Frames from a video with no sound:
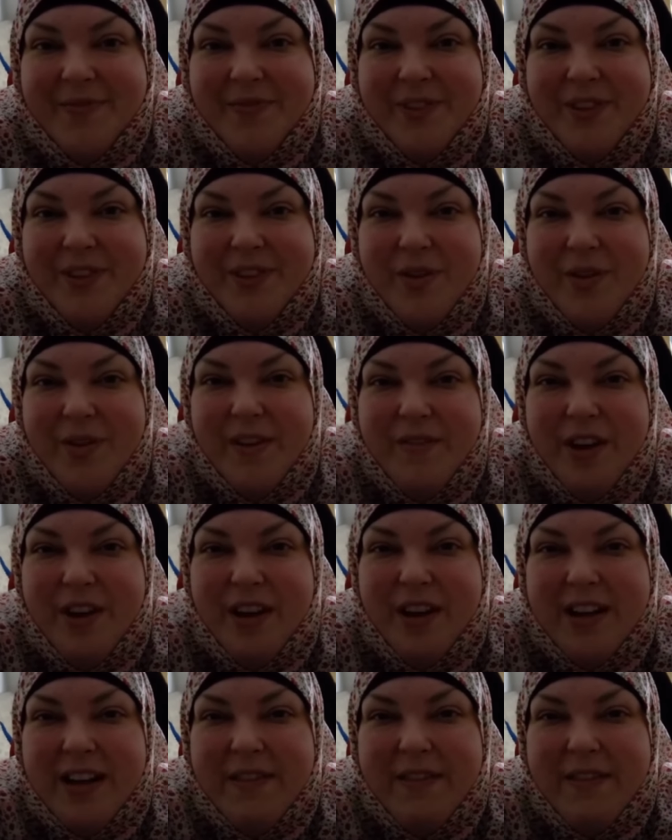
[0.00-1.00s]
No, I have
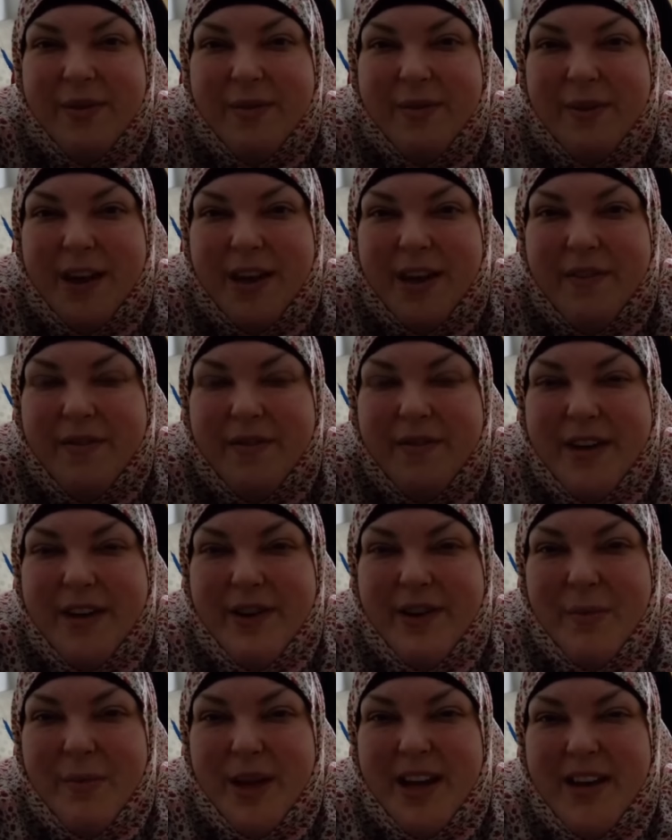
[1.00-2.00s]
never
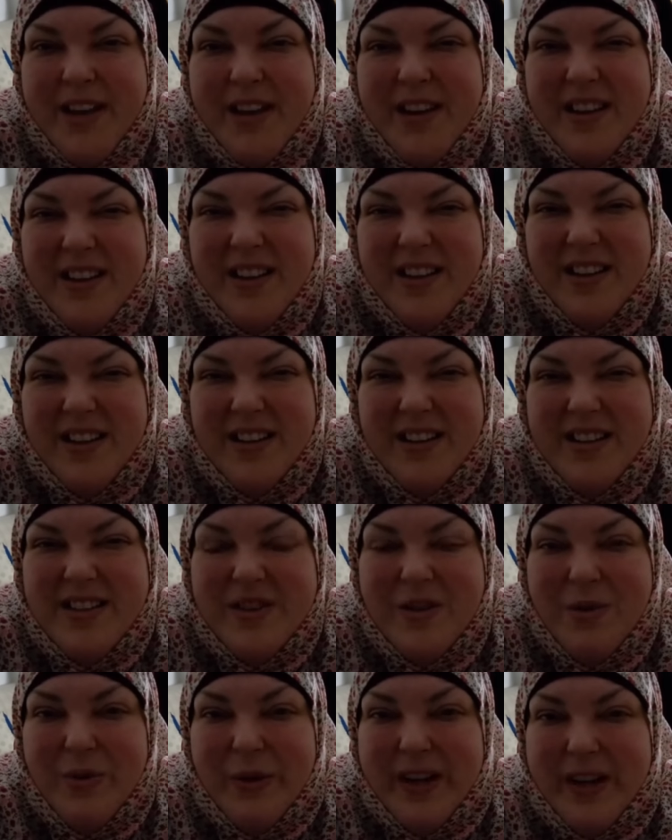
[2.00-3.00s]
not paid. That's
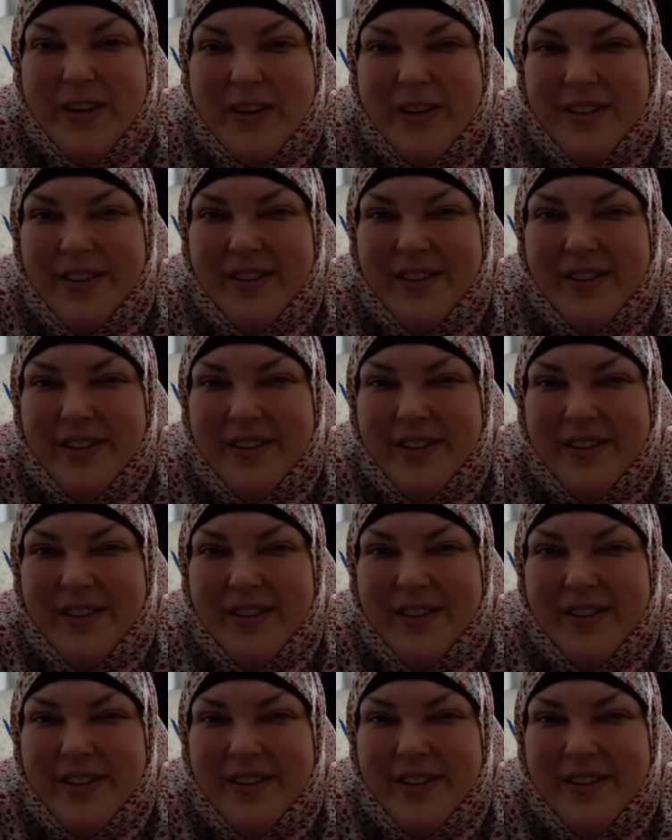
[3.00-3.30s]
so weird.